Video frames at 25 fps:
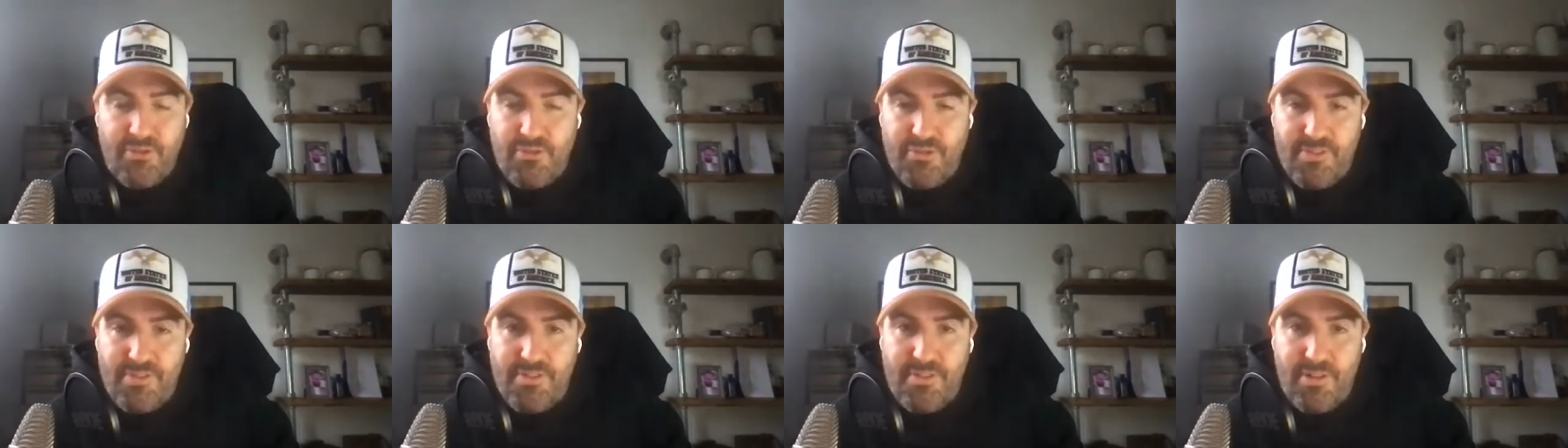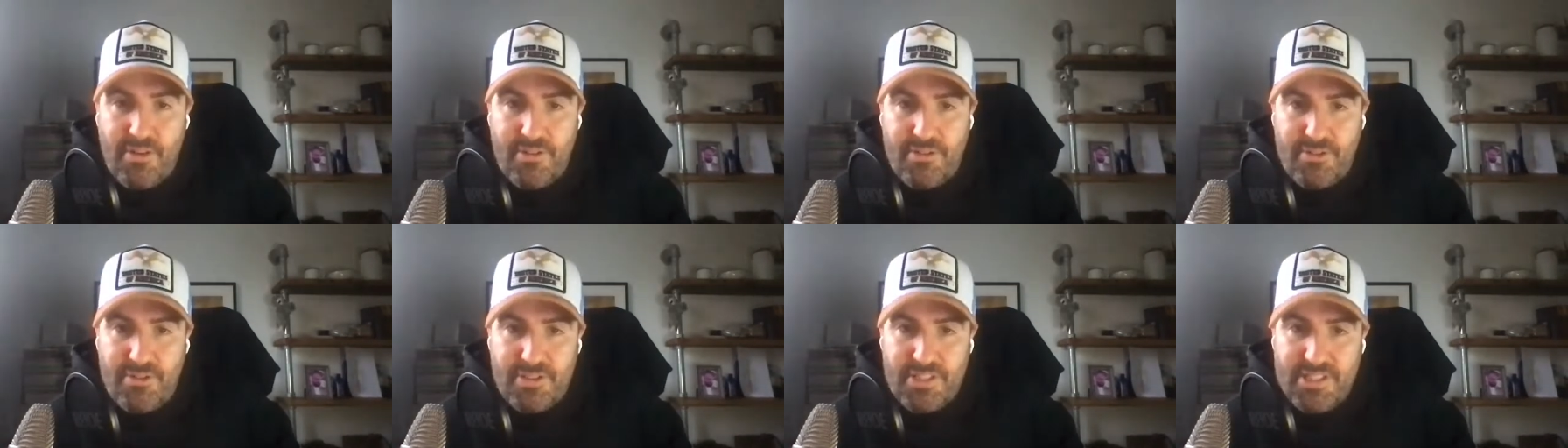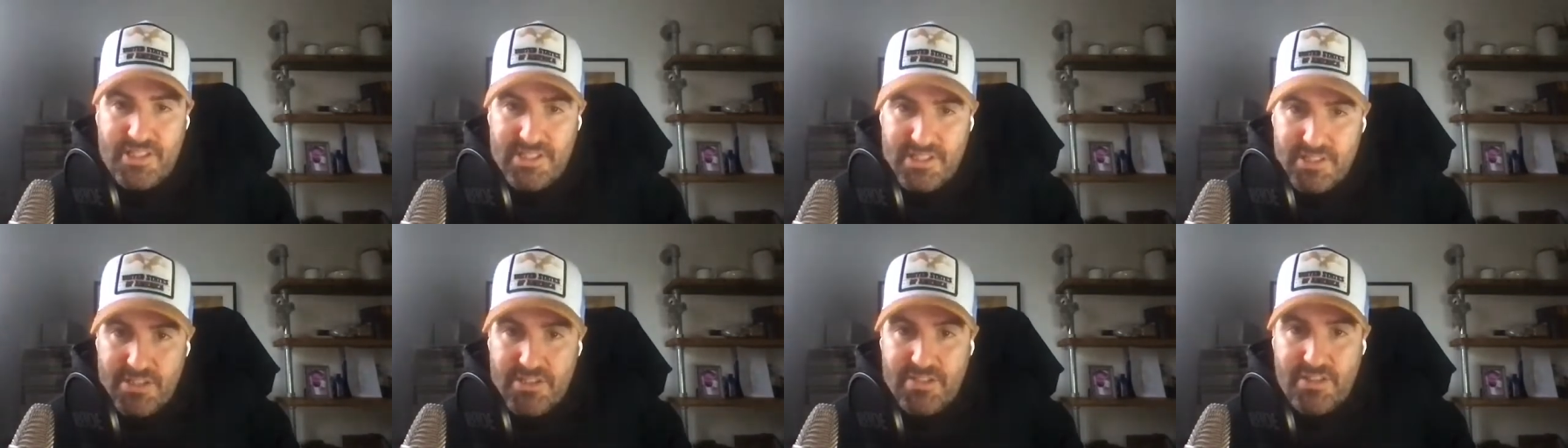countries
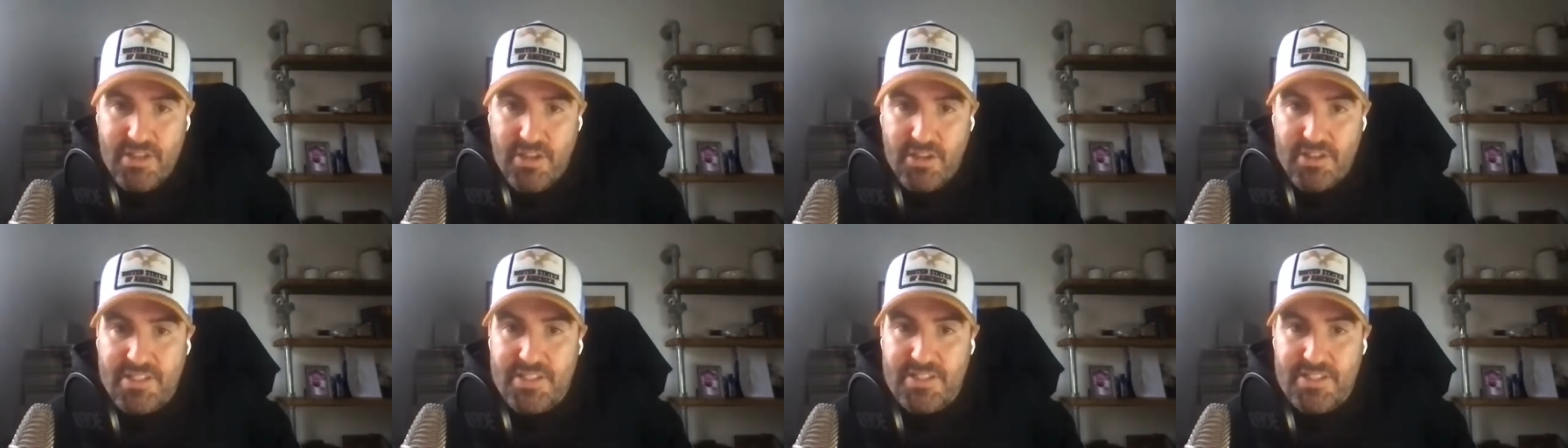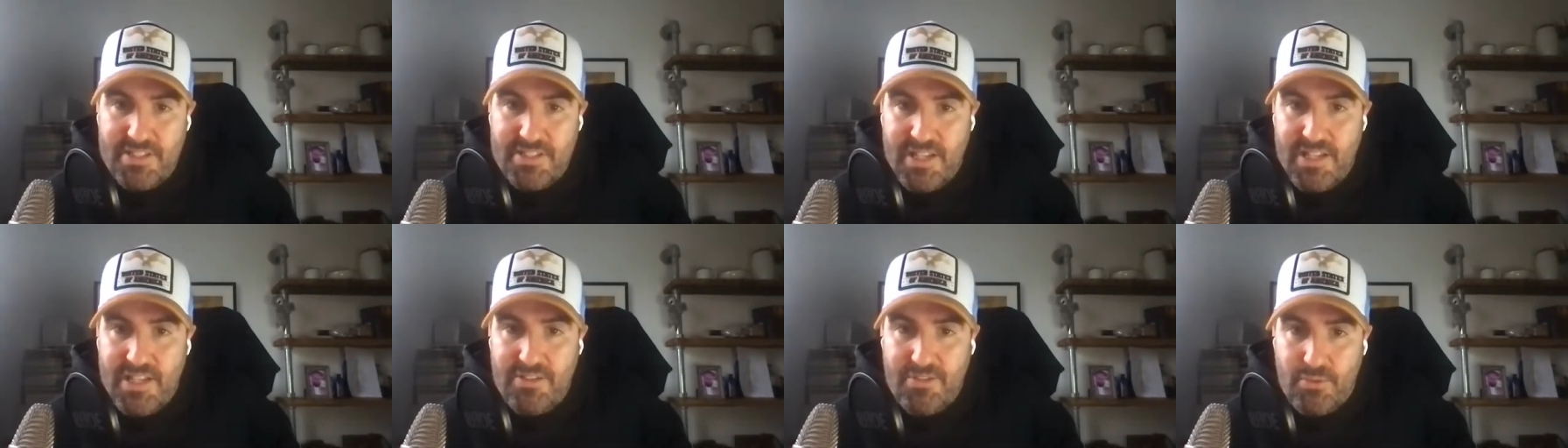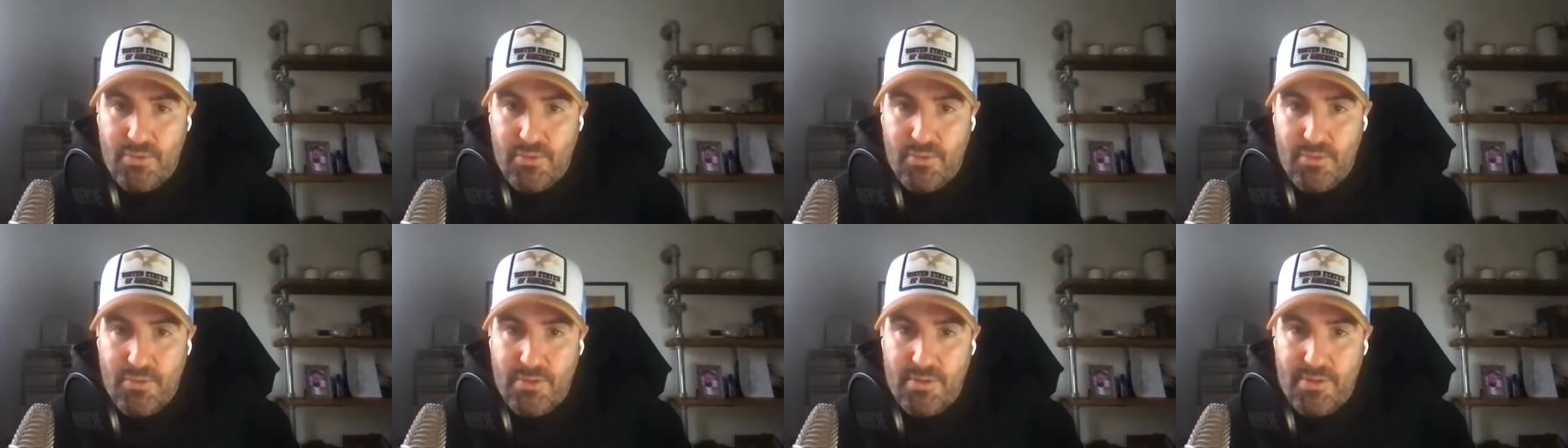start to
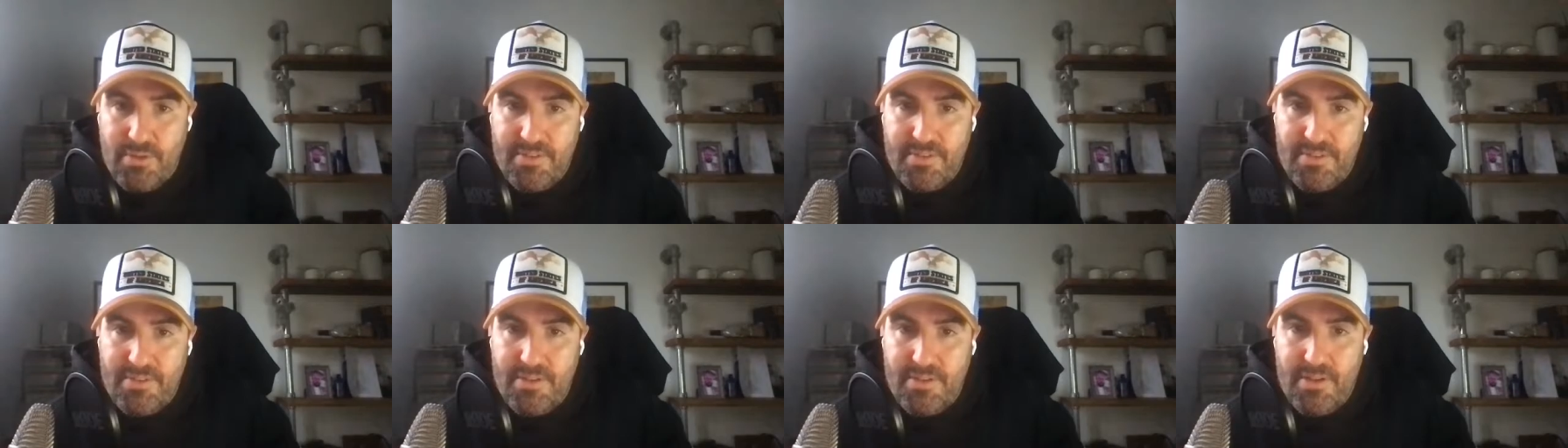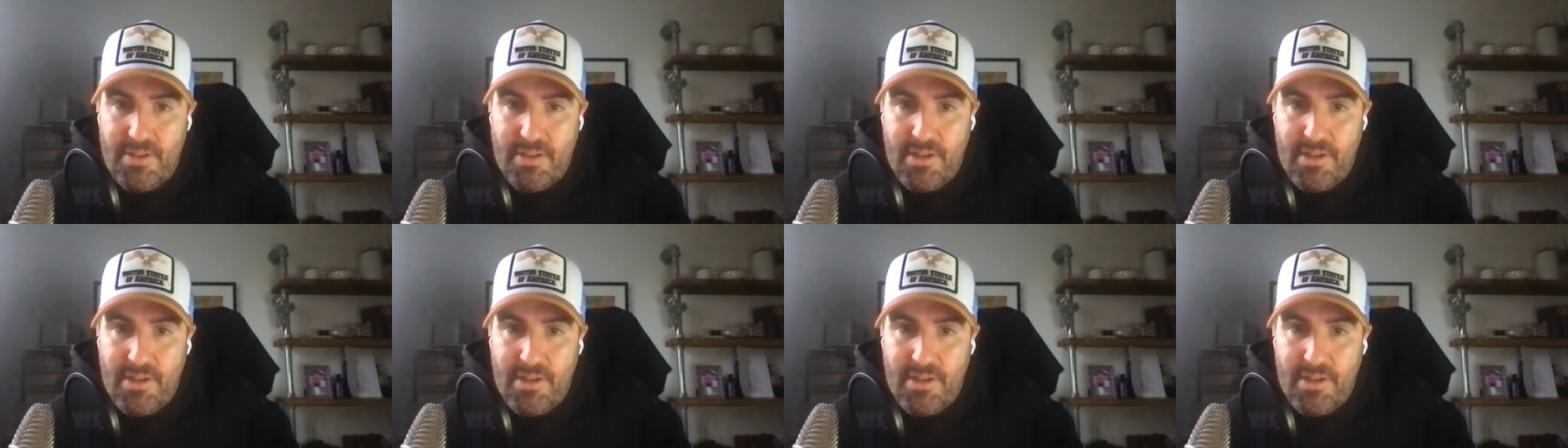settle